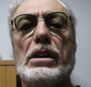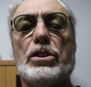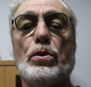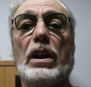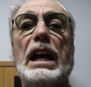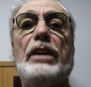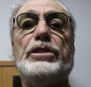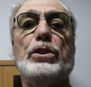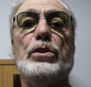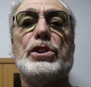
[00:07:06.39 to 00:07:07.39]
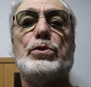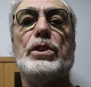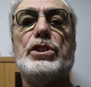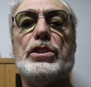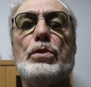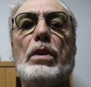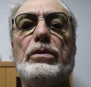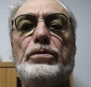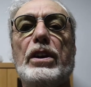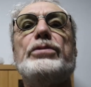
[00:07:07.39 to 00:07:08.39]
So all I have to do is switch it to
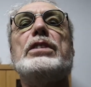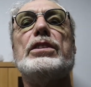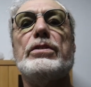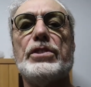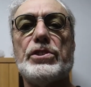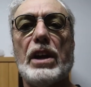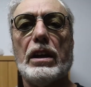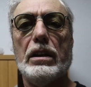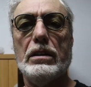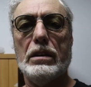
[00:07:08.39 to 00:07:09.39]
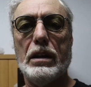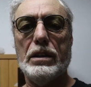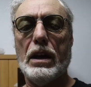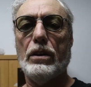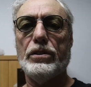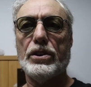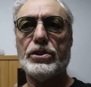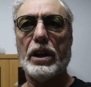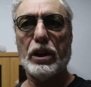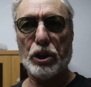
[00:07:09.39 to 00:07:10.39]
1/50th of a second, and now the
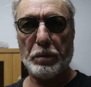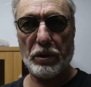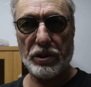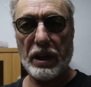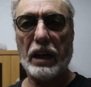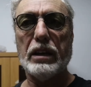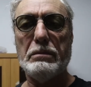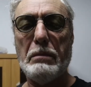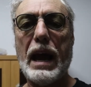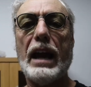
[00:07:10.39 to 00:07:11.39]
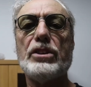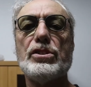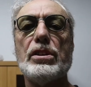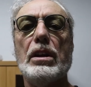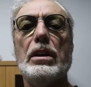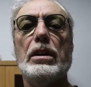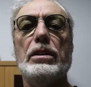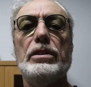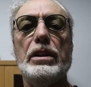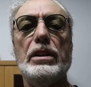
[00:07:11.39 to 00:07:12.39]
cycles per second match
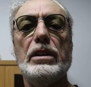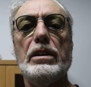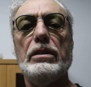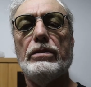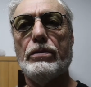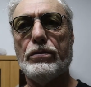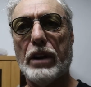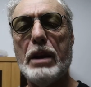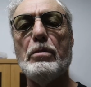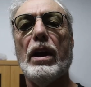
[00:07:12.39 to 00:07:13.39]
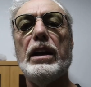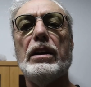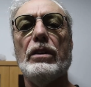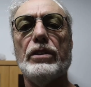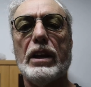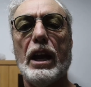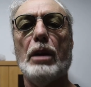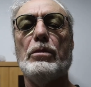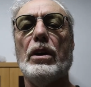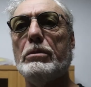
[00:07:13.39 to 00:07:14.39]
the frame rate of the
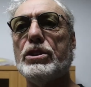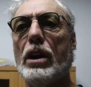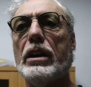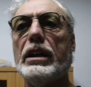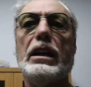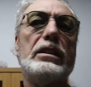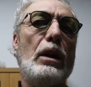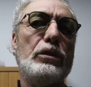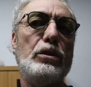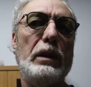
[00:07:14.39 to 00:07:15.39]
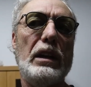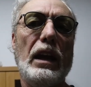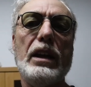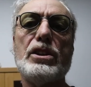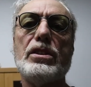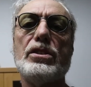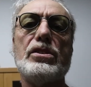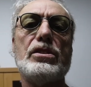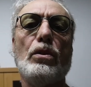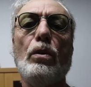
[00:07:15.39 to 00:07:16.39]
camera. But you're not going to get that with too many lights. This
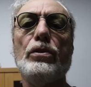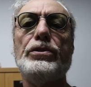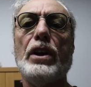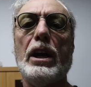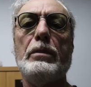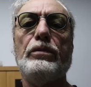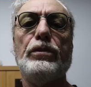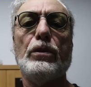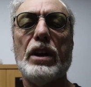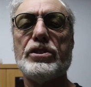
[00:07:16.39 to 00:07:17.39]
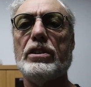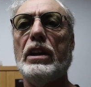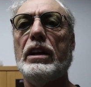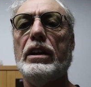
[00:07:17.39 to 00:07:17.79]
is an old-time fluorescent light.